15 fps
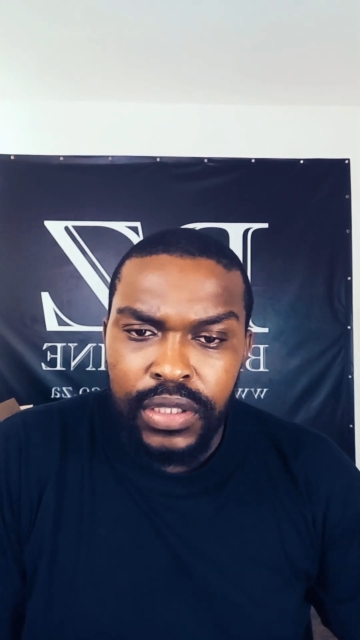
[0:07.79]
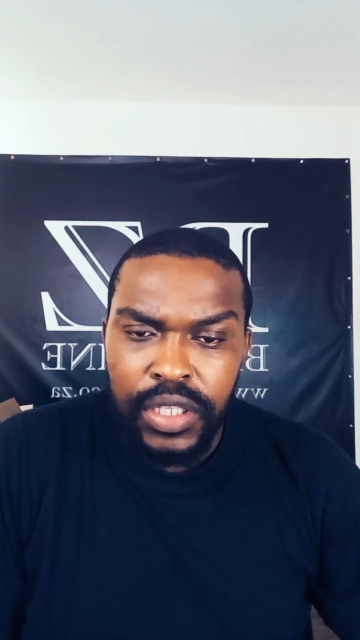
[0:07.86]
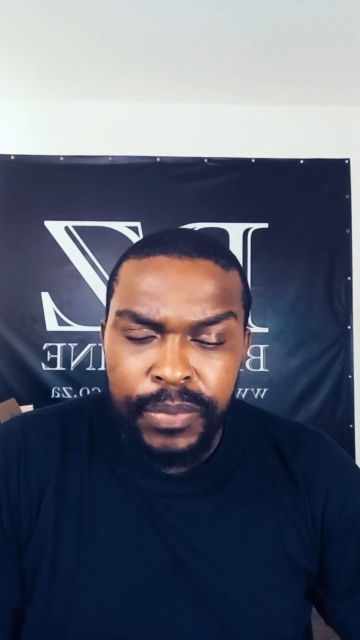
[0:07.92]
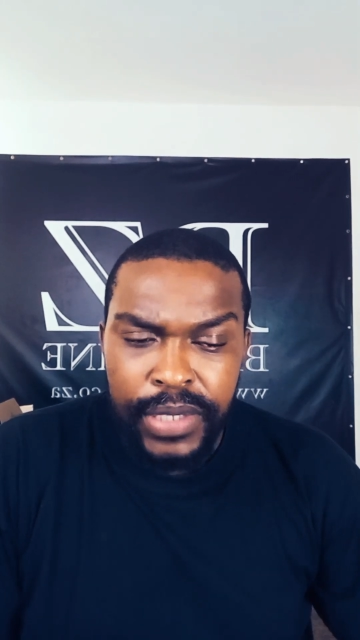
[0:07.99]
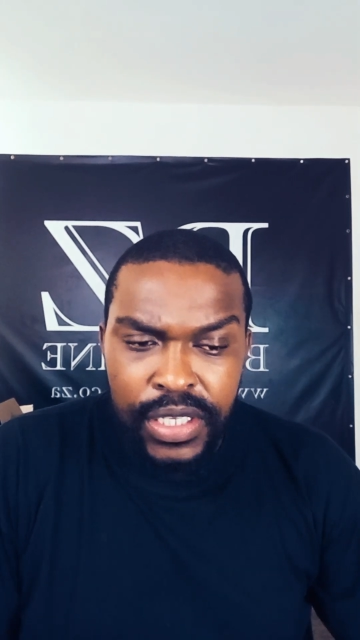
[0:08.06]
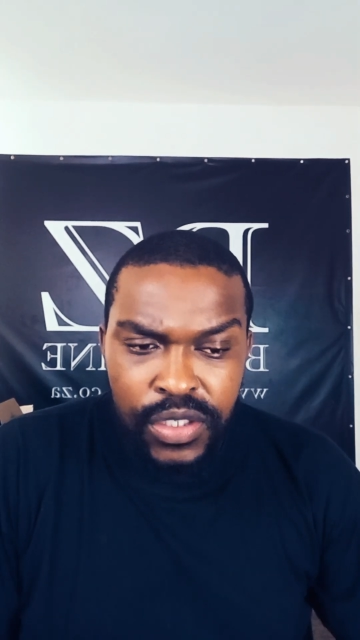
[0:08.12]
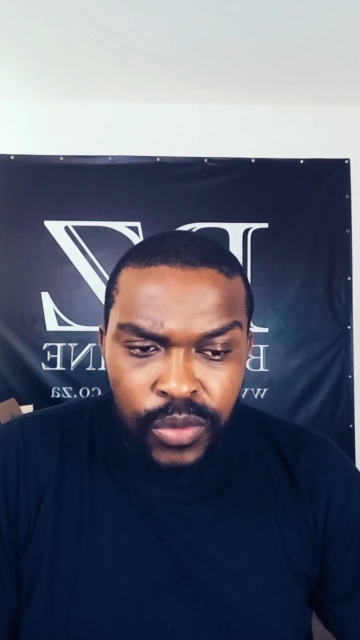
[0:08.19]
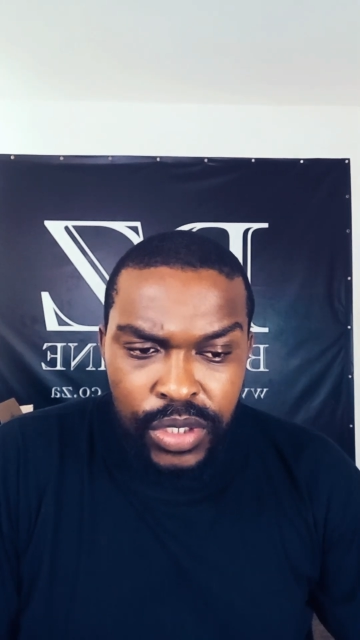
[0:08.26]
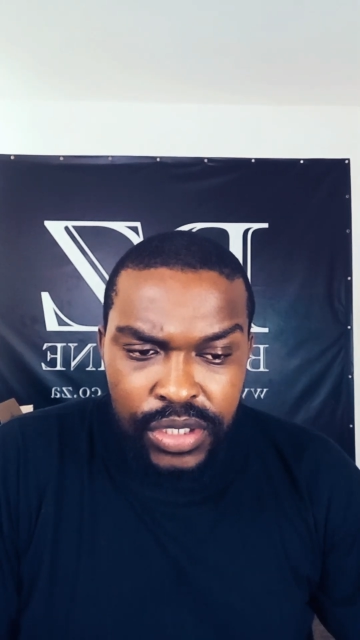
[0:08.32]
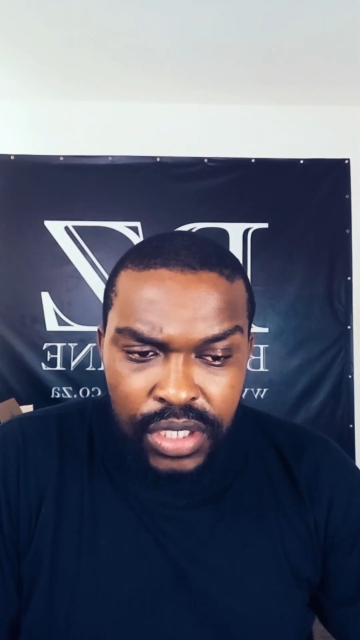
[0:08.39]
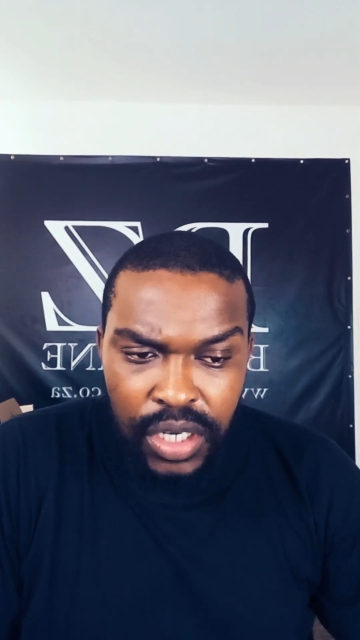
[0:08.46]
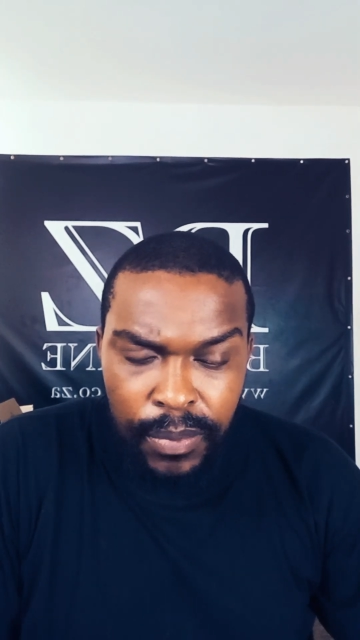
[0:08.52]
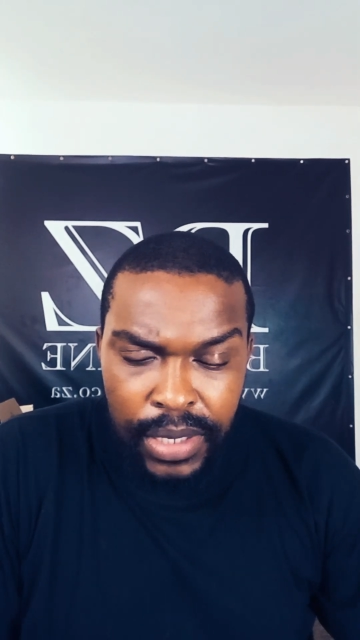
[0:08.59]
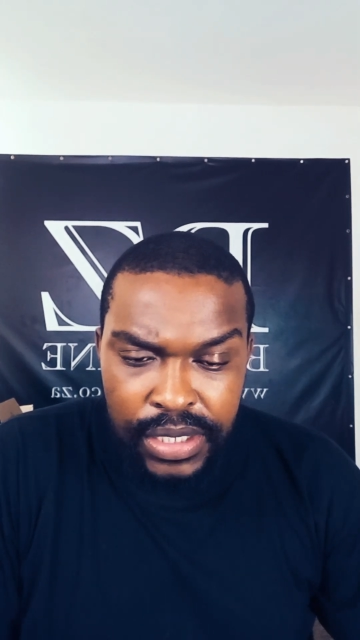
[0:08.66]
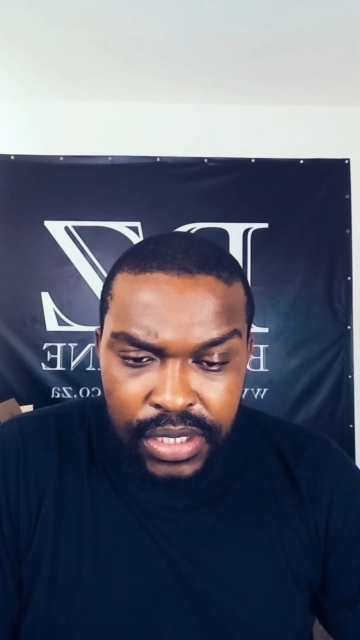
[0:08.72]
the biggest
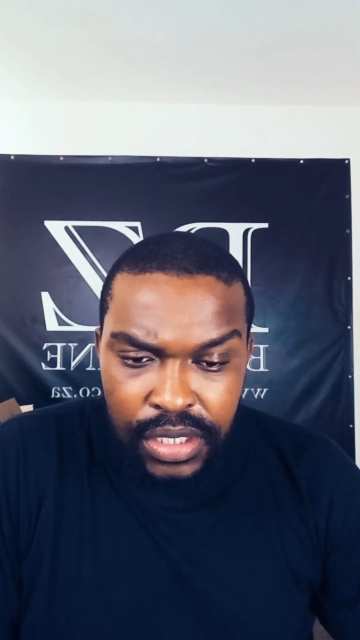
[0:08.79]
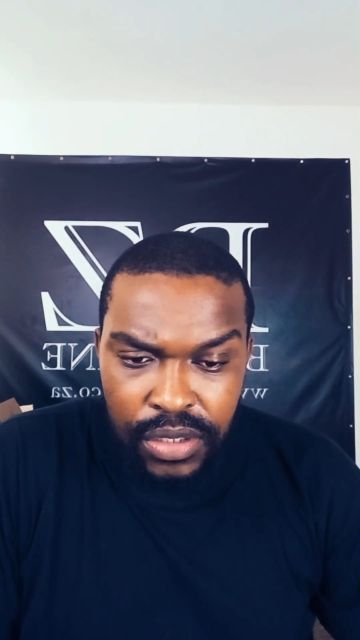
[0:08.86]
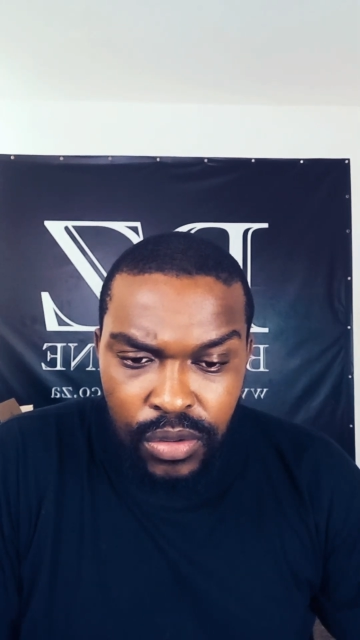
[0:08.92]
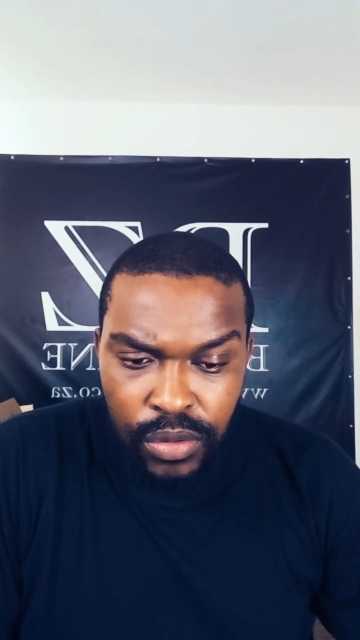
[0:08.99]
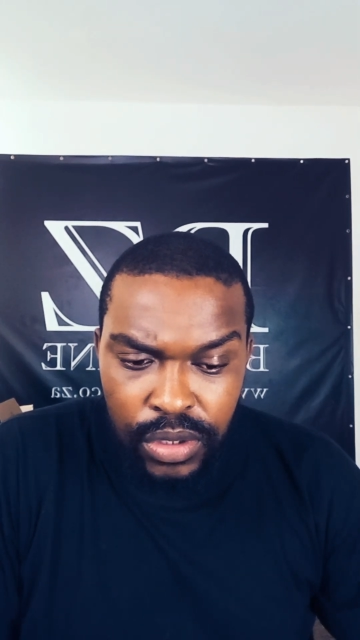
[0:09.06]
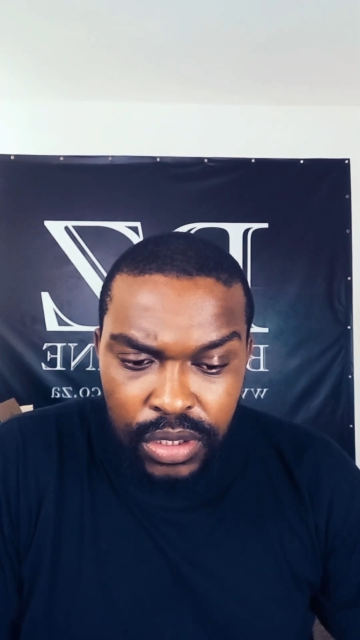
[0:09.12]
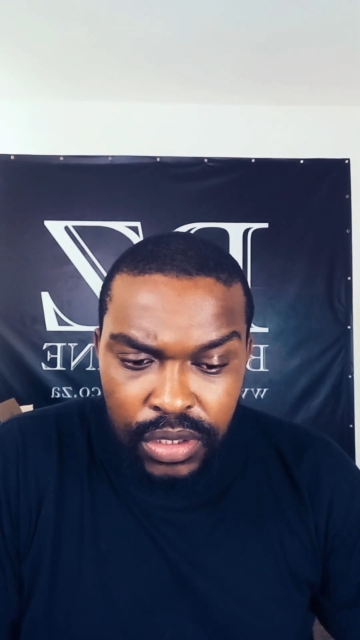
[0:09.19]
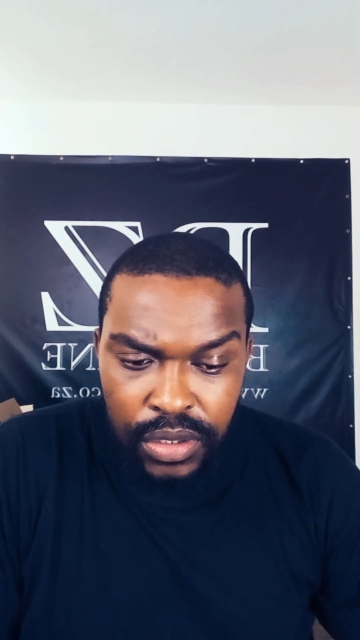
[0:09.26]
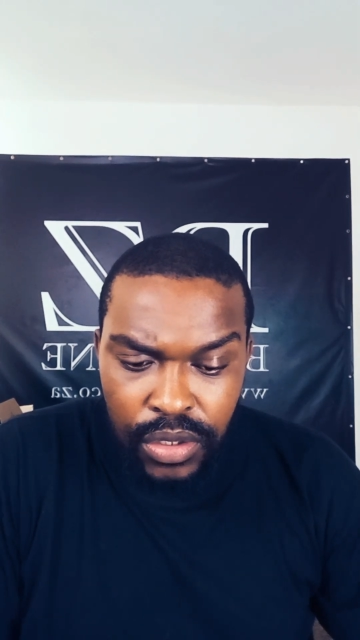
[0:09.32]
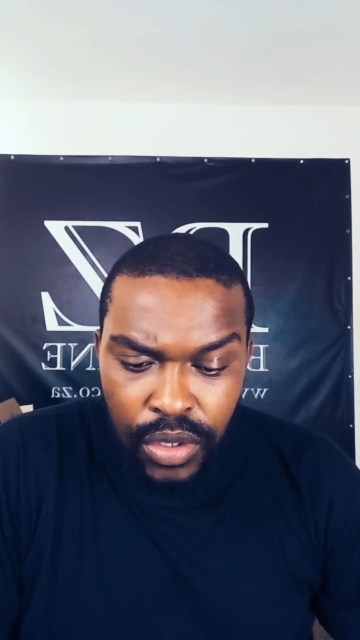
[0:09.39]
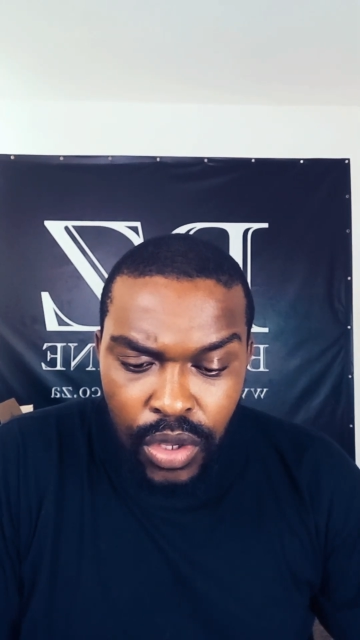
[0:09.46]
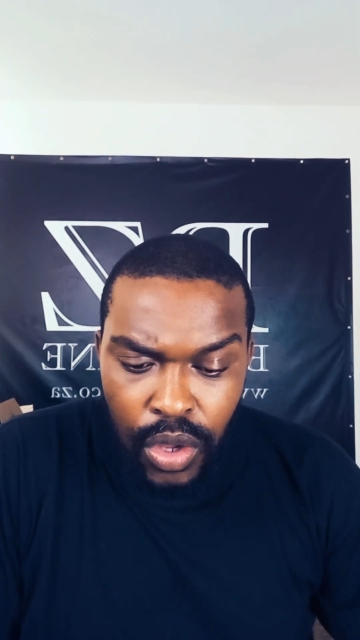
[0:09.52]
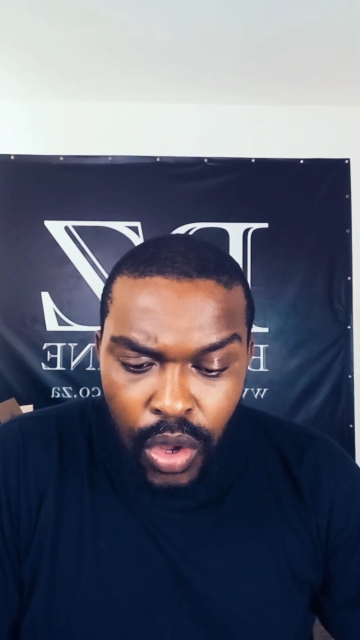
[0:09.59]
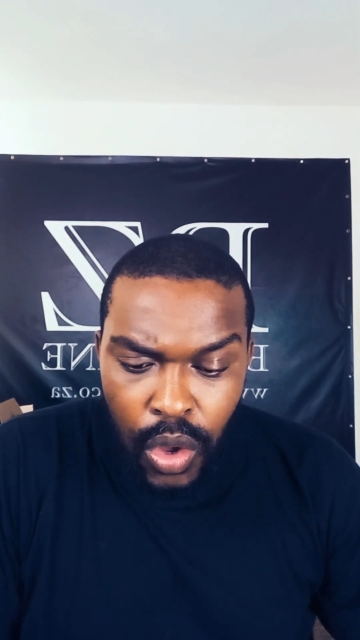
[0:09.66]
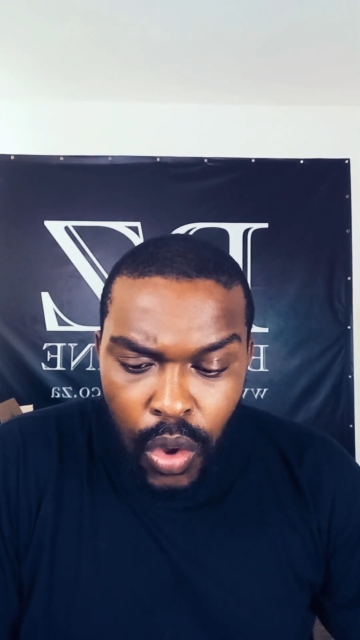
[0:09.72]
question I'm asking, Corey,
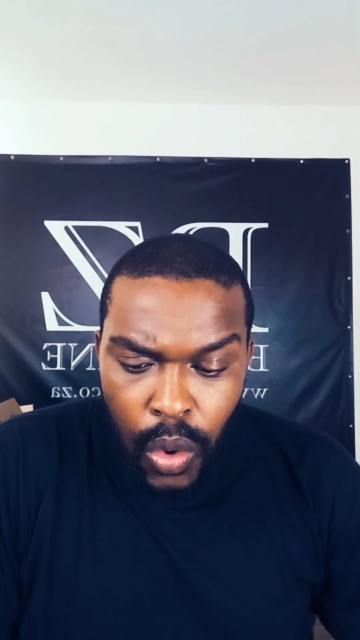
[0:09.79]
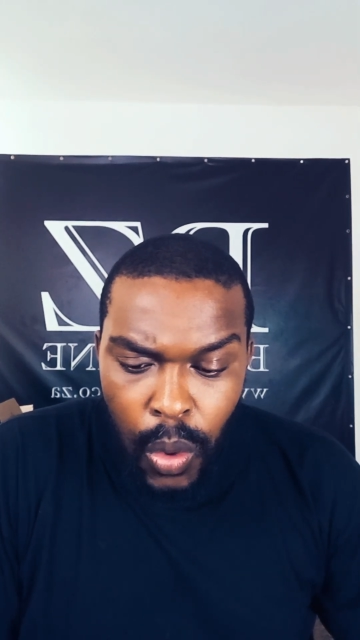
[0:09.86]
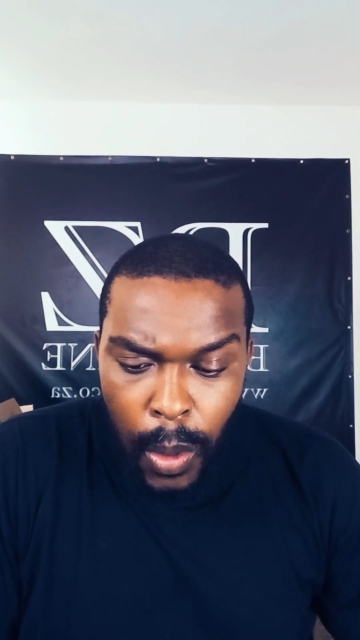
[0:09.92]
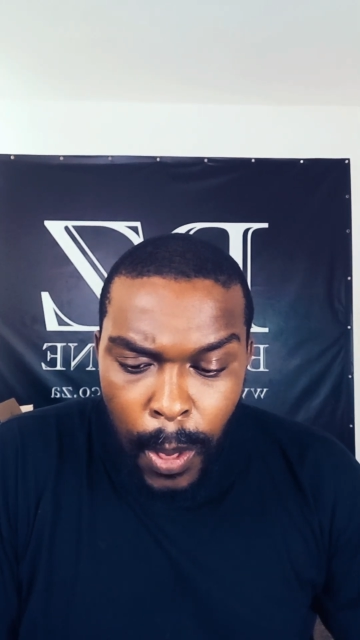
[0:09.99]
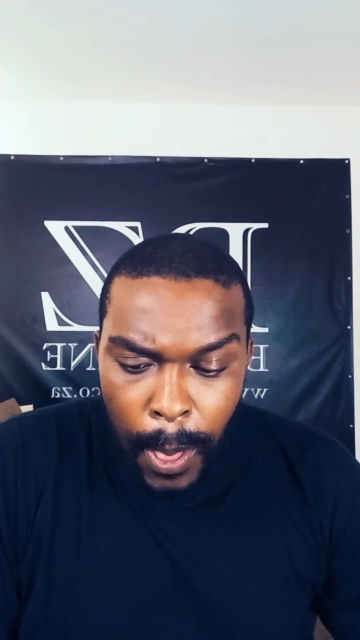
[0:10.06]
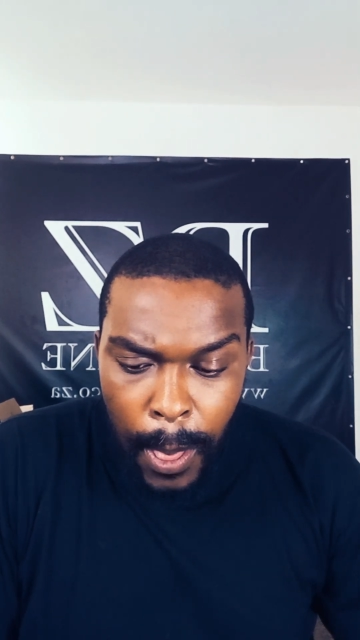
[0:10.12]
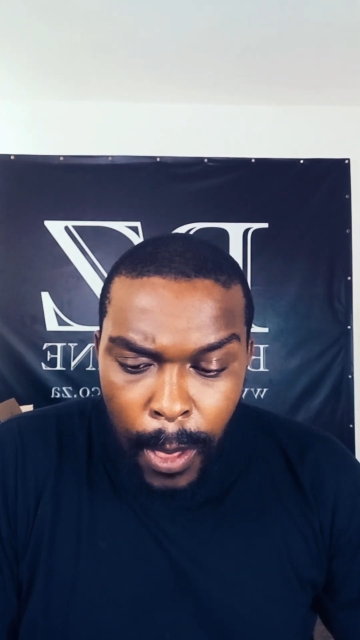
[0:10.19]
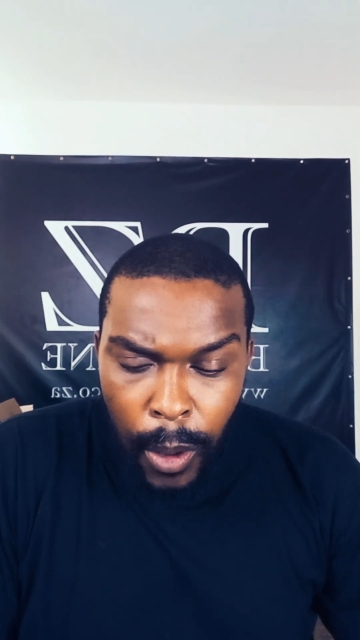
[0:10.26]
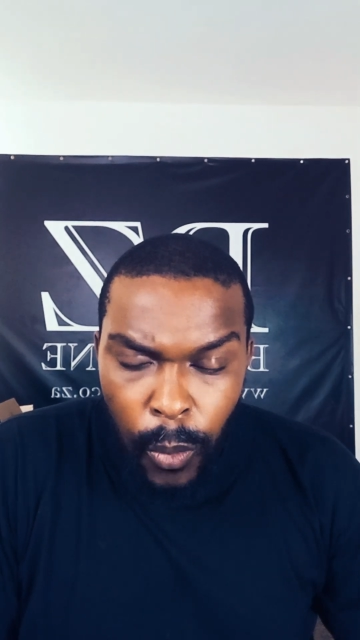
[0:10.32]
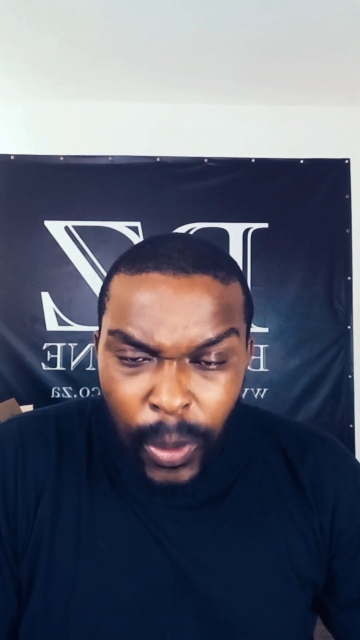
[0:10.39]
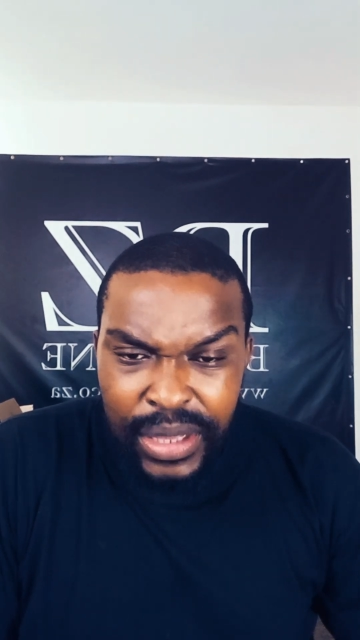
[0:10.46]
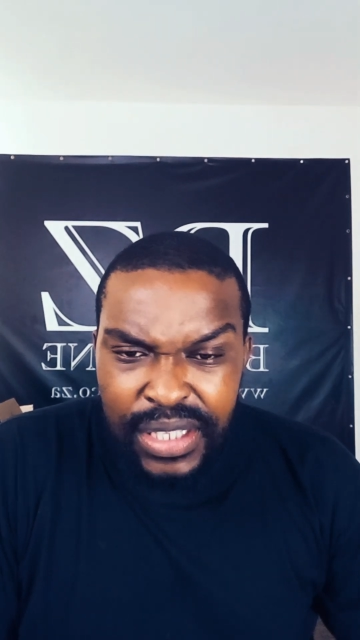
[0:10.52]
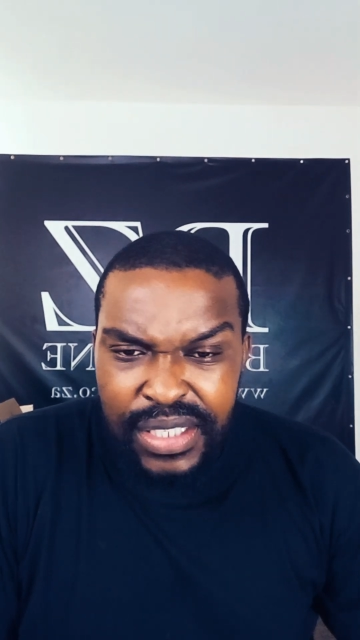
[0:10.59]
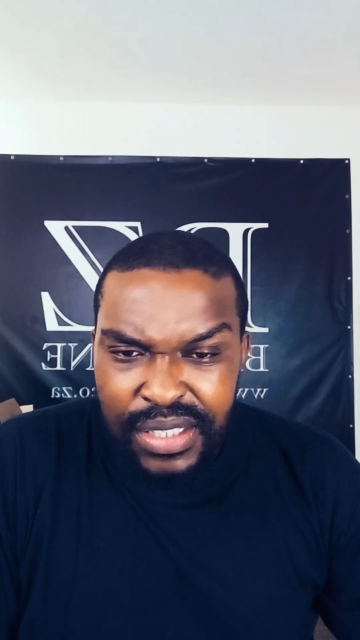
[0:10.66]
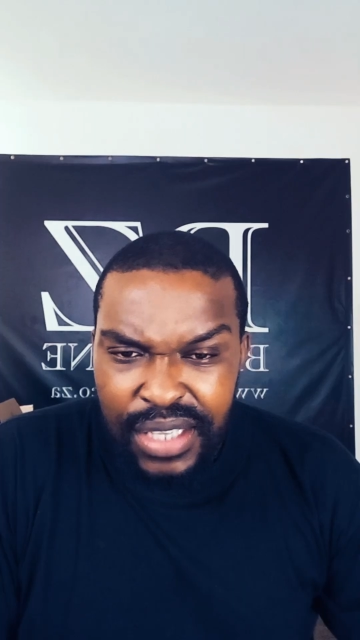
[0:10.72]
what's